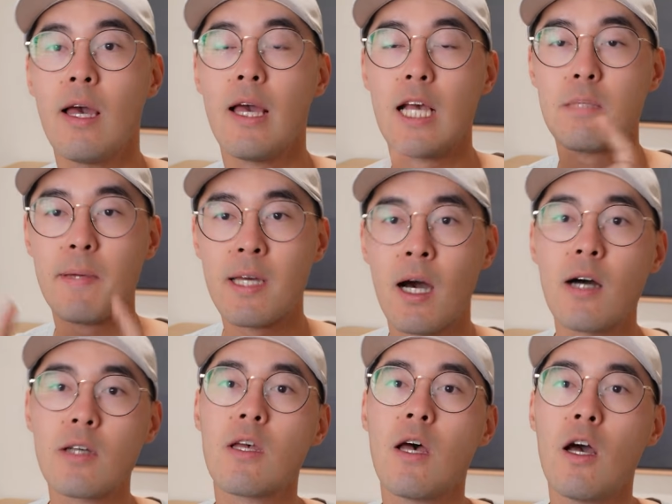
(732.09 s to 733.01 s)
is
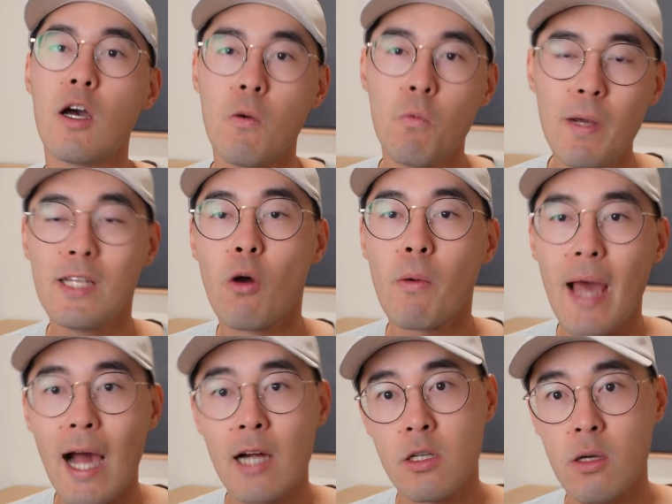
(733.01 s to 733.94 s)
because we
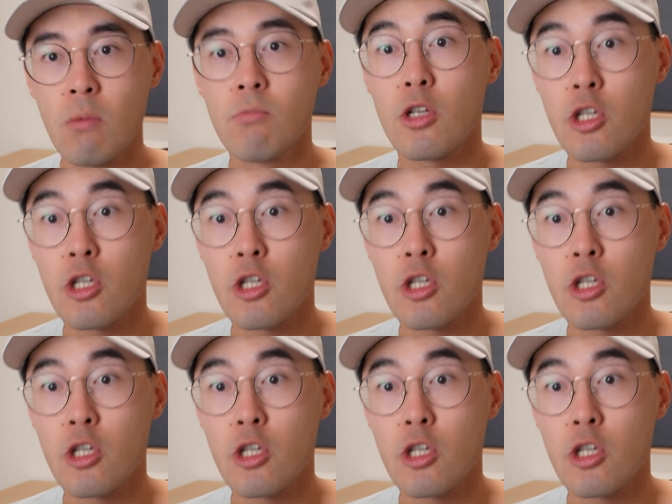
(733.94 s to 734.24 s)
don't actually own the